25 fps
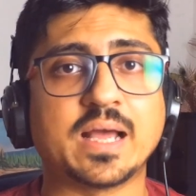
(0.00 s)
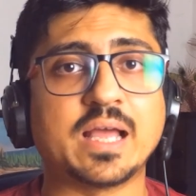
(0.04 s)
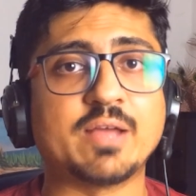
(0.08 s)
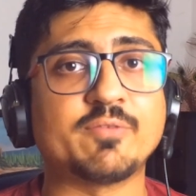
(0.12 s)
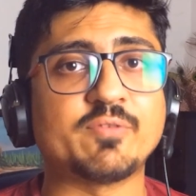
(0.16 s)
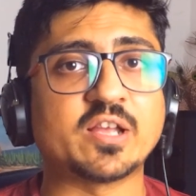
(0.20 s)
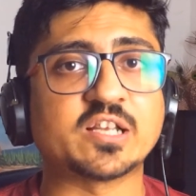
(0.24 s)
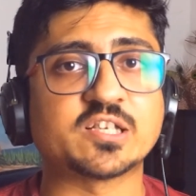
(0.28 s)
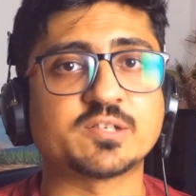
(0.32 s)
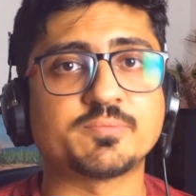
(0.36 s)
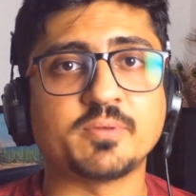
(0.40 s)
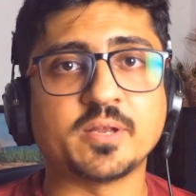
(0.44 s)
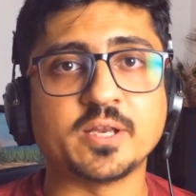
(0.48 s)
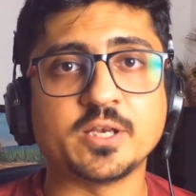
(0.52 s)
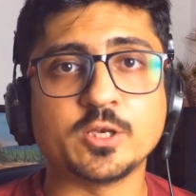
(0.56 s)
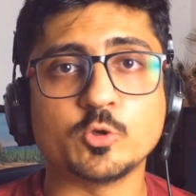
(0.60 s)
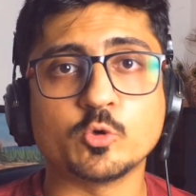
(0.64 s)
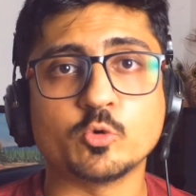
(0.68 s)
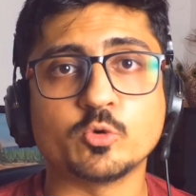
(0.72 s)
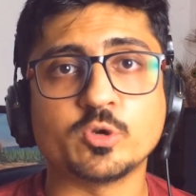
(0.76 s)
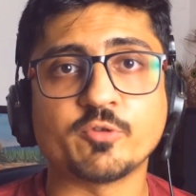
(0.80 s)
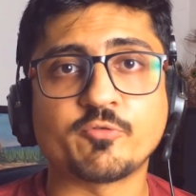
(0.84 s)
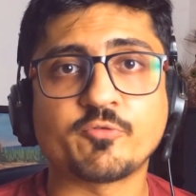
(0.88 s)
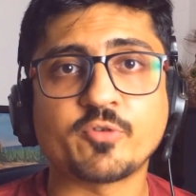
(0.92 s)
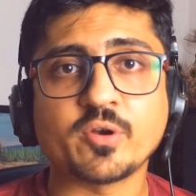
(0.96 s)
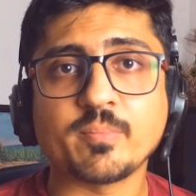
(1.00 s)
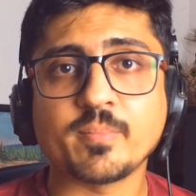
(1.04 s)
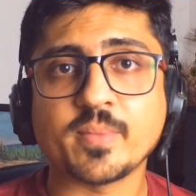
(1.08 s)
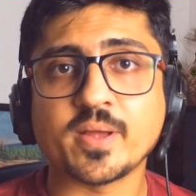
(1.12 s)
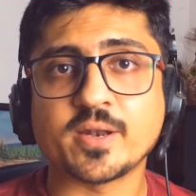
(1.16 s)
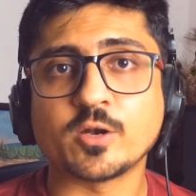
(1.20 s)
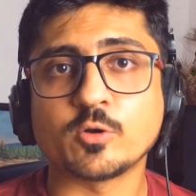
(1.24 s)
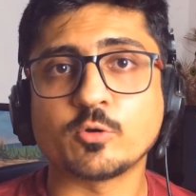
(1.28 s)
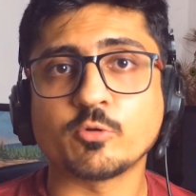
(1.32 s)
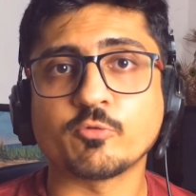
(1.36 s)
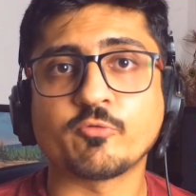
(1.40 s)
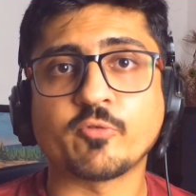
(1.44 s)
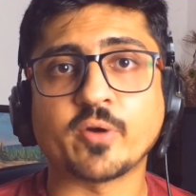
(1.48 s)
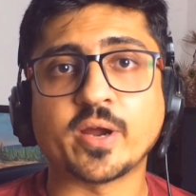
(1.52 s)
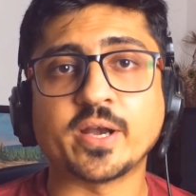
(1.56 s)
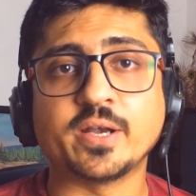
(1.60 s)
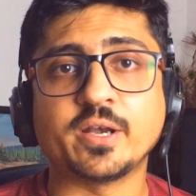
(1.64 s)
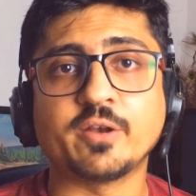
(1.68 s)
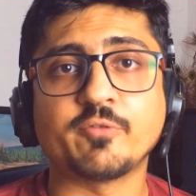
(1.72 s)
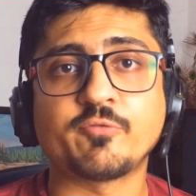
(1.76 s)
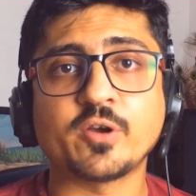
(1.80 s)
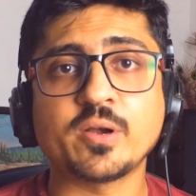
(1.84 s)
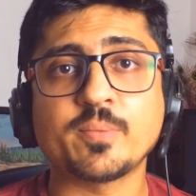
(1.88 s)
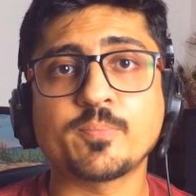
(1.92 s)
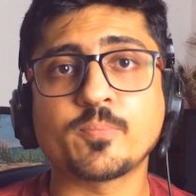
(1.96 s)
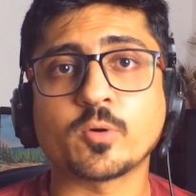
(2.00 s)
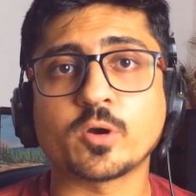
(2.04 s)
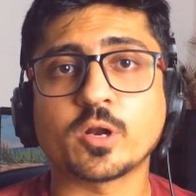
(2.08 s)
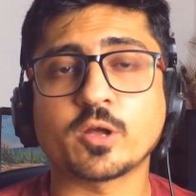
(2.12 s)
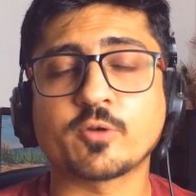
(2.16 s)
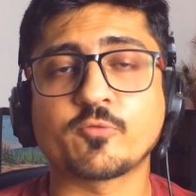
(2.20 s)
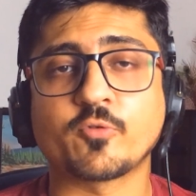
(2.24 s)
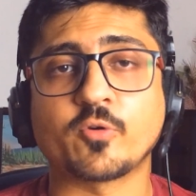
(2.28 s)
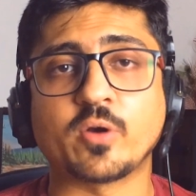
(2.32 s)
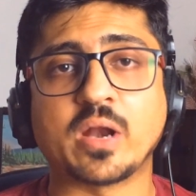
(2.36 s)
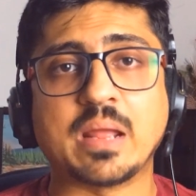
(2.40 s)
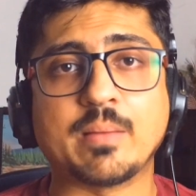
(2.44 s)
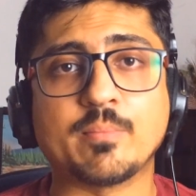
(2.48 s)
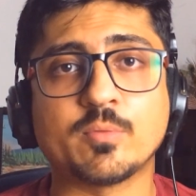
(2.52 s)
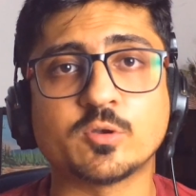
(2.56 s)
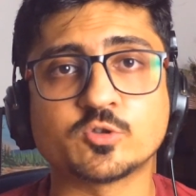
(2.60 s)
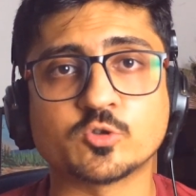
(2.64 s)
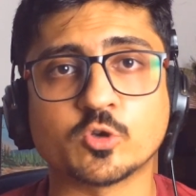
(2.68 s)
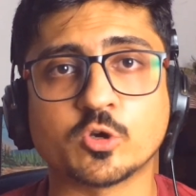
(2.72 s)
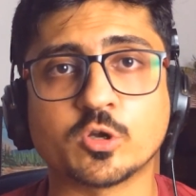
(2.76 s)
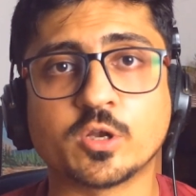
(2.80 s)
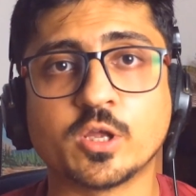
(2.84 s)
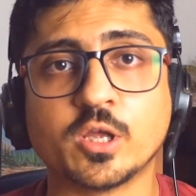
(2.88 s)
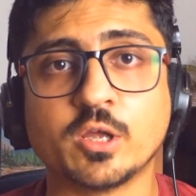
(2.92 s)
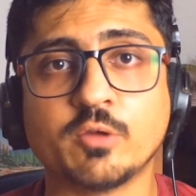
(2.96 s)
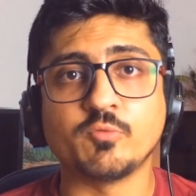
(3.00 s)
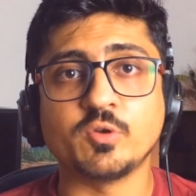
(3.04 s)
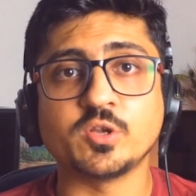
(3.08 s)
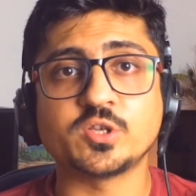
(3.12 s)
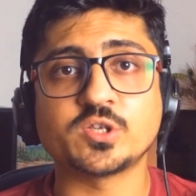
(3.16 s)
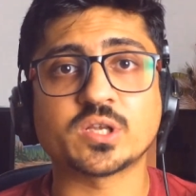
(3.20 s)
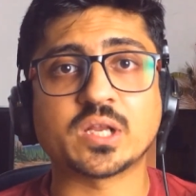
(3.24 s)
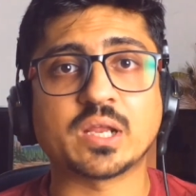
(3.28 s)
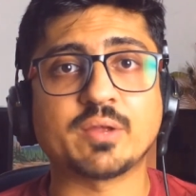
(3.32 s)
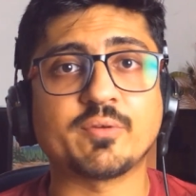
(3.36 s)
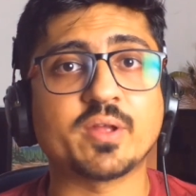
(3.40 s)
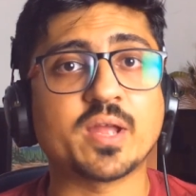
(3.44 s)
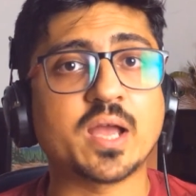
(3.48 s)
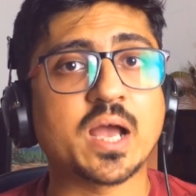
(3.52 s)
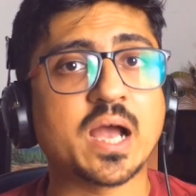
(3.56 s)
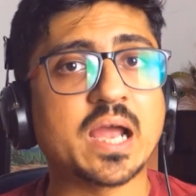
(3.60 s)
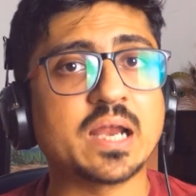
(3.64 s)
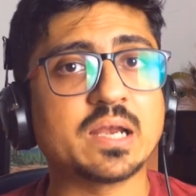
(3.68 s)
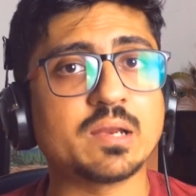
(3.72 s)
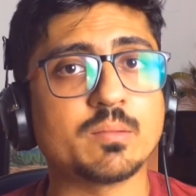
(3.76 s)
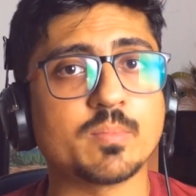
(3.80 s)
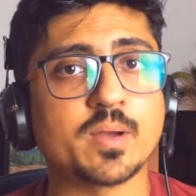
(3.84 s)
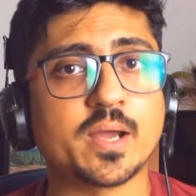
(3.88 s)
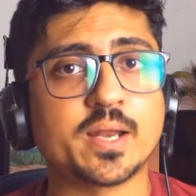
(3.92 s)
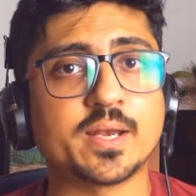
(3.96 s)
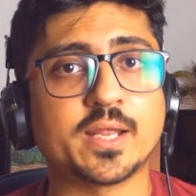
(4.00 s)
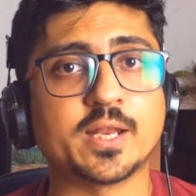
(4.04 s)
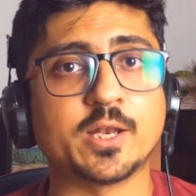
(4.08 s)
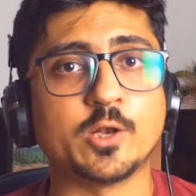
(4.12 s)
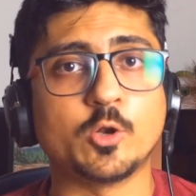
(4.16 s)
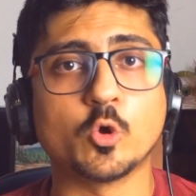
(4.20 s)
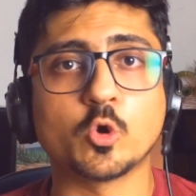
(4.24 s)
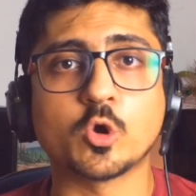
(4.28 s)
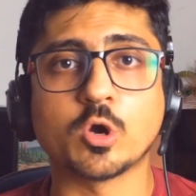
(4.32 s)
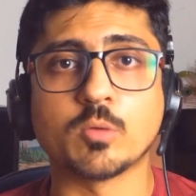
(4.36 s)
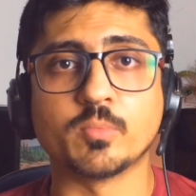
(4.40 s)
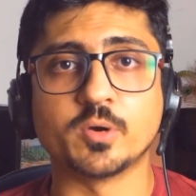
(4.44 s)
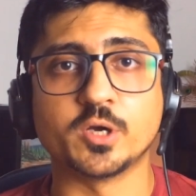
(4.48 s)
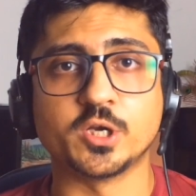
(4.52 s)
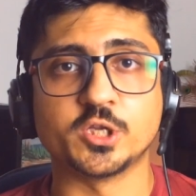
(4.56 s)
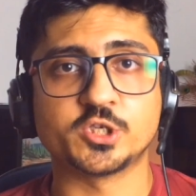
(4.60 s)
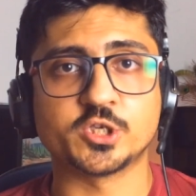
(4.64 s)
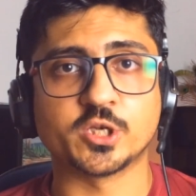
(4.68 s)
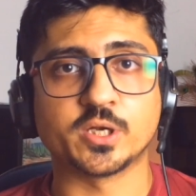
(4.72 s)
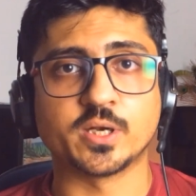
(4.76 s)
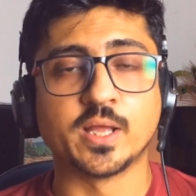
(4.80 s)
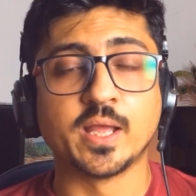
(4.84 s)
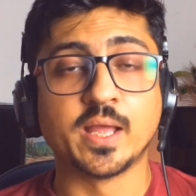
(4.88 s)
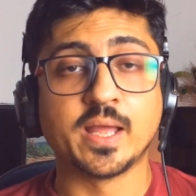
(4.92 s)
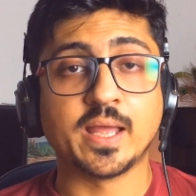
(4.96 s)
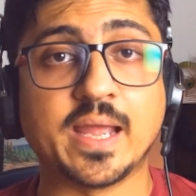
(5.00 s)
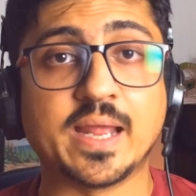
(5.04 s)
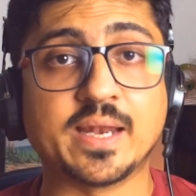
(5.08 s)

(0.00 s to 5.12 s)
I have explained you different method to find different product for Amazon which are having high demand and low competition.